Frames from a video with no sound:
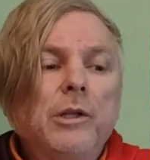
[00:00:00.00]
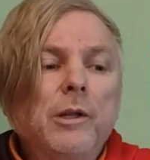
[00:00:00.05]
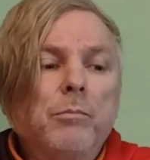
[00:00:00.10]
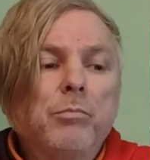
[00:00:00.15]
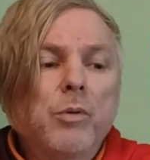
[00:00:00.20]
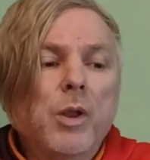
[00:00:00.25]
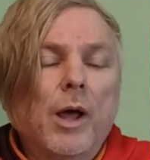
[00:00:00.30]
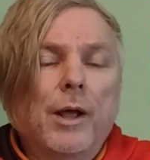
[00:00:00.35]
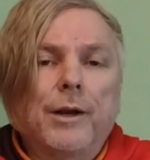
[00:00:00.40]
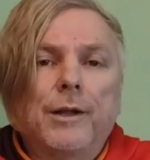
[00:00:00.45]
the
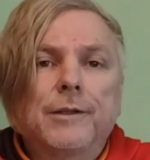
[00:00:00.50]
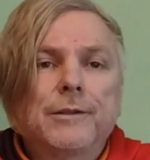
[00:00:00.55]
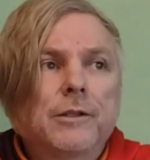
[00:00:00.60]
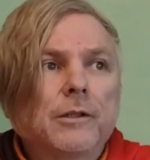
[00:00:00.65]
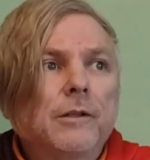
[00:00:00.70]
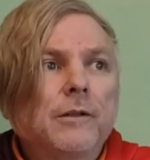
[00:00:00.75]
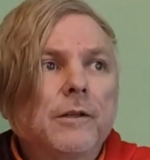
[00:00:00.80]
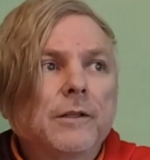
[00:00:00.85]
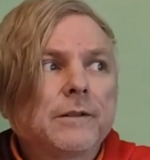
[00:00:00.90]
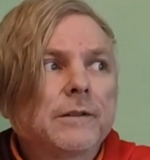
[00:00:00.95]
planets
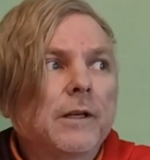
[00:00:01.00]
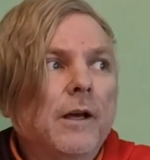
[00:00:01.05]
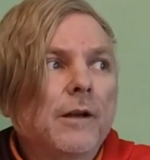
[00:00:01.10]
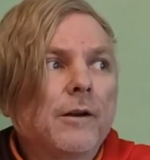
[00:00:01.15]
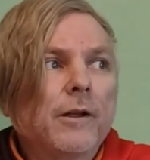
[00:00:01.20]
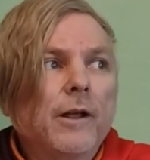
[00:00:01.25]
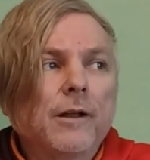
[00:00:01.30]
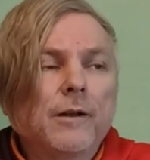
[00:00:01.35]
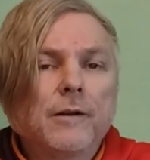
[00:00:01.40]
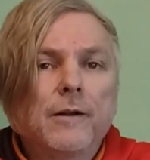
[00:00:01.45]
and the
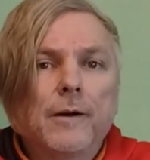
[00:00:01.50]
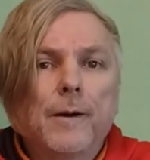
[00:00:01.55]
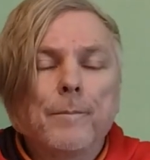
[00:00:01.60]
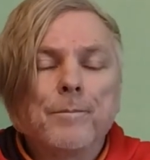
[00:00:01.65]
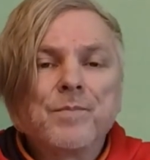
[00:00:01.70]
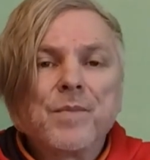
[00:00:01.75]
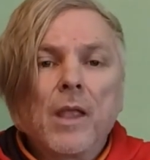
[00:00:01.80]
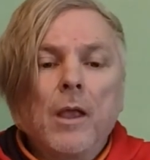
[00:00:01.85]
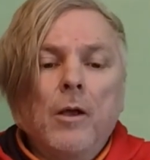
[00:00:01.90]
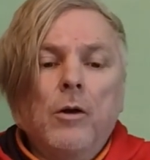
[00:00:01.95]
sun, and the
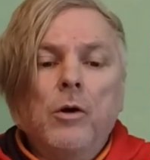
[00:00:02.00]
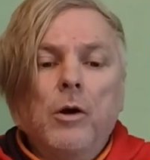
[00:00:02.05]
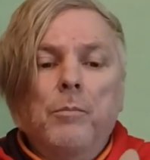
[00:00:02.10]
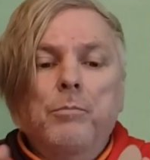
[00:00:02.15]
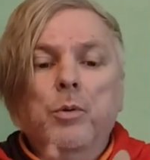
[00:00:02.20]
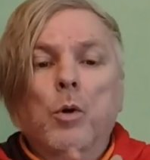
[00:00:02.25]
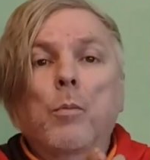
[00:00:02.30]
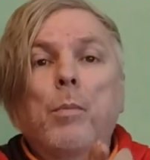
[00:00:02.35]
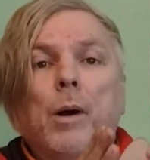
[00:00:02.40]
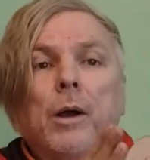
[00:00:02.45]

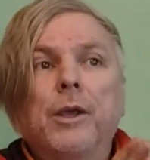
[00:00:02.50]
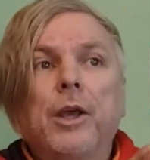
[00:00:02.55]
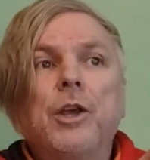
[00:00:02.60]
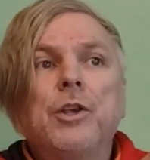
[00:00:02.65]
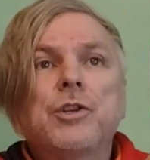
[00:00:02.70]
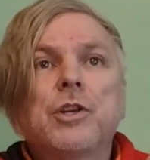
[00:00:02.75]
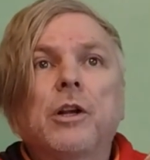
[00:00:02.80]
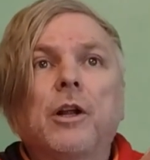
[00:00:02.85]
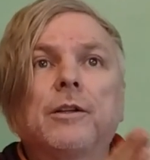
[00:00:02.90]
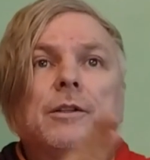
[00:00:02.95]
propagation